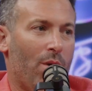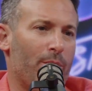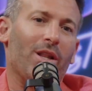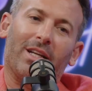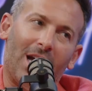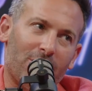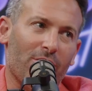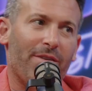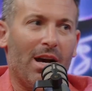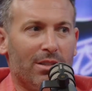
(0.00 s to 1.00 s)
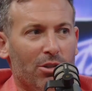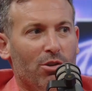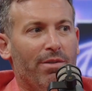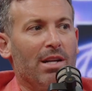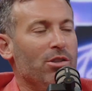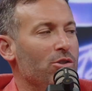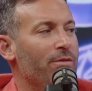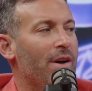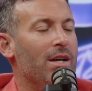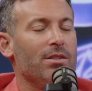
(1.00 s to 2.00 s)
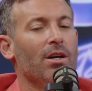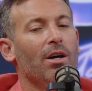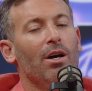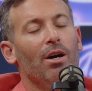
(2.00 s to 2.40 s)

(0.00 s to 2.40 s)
Women are like, not so fast, not so fast, not so fast.